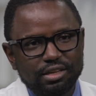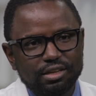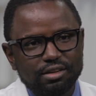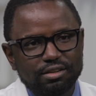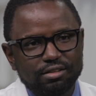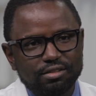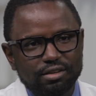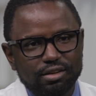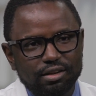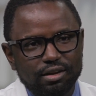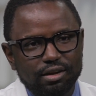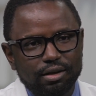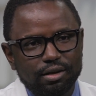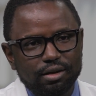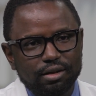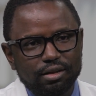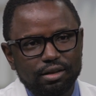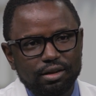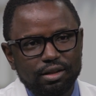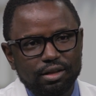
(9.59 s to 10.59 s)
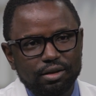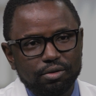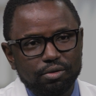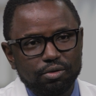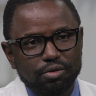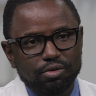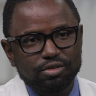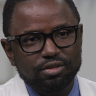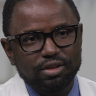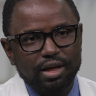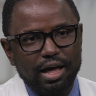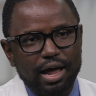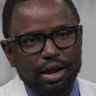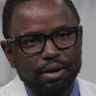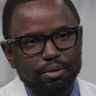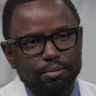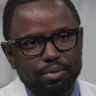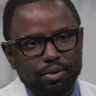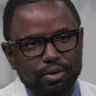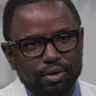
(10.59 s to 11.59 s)
It's, uh, it includes
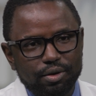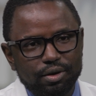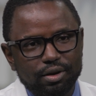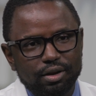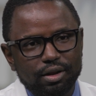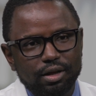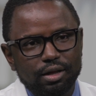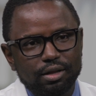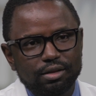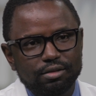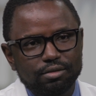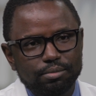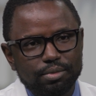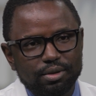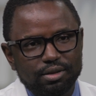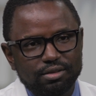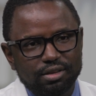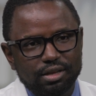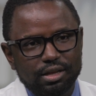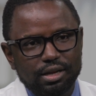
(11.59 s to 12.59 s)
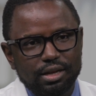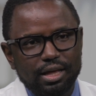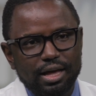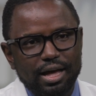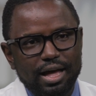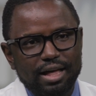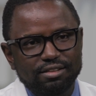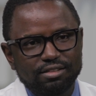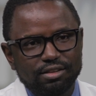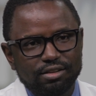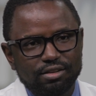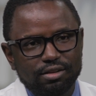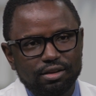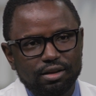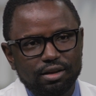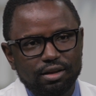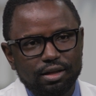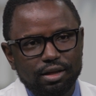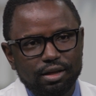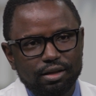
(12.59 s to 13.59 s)
heartburn. Uh, it's basically acid
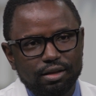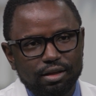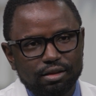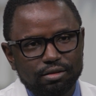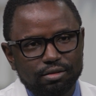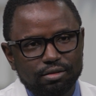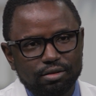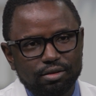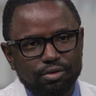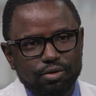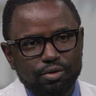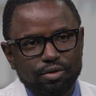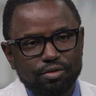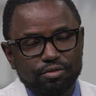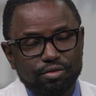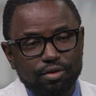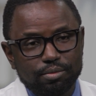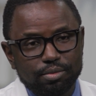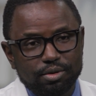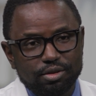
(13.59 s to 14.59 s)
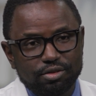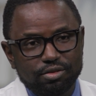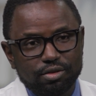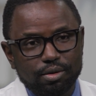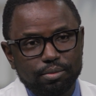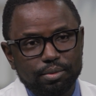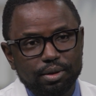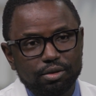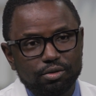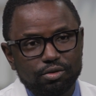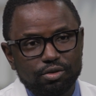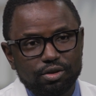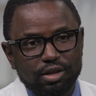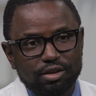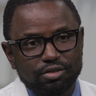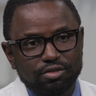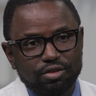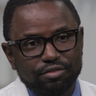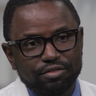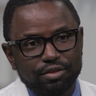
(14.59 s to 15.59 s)
uh, going from the stomach to the
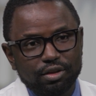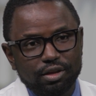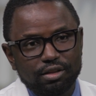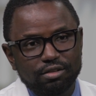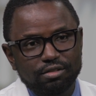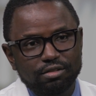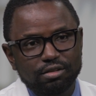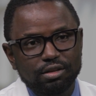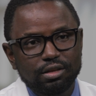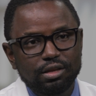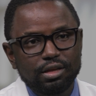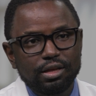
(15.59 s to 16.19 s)
esophagus.